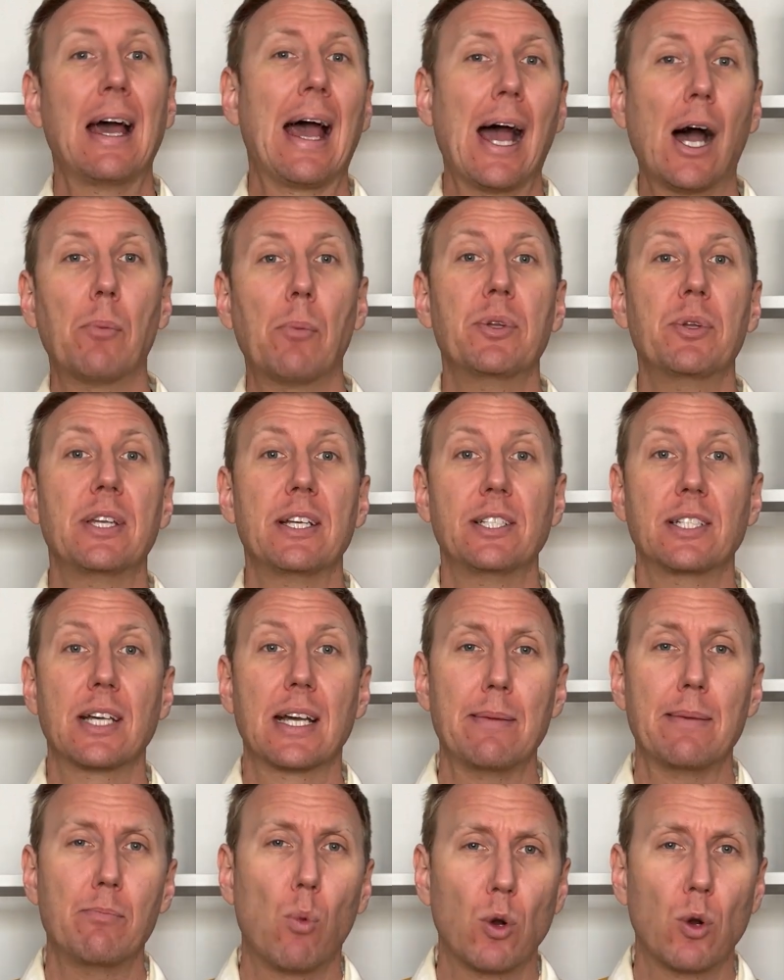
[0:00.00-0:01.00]
Houtman is
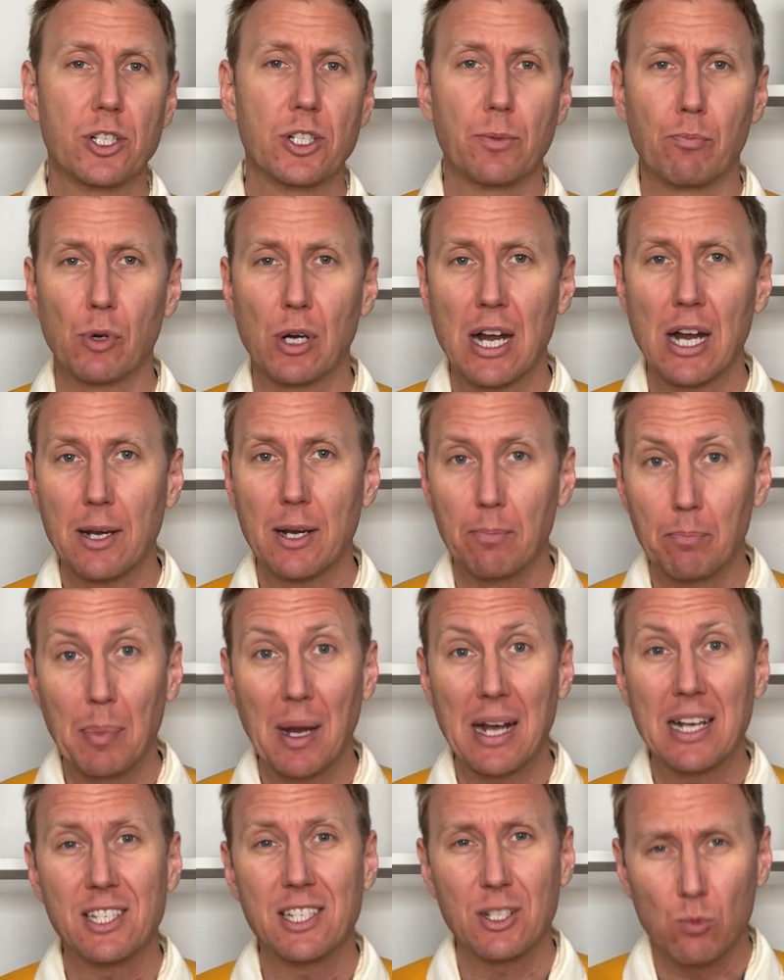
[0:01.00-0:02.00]
a watch brand
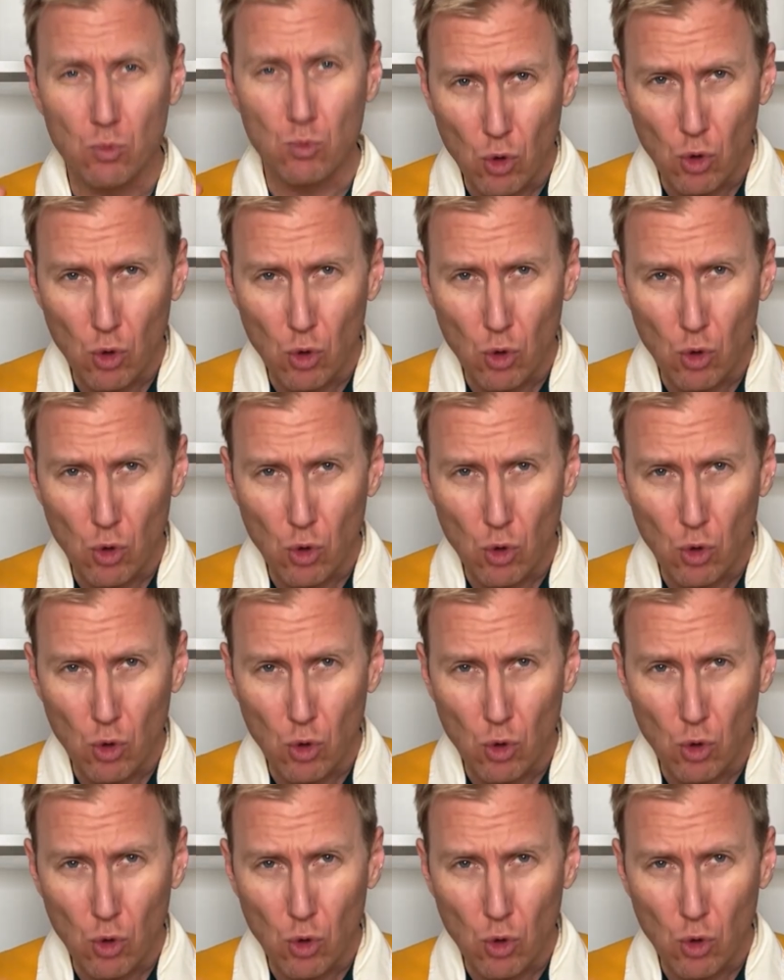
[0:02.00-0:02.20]
based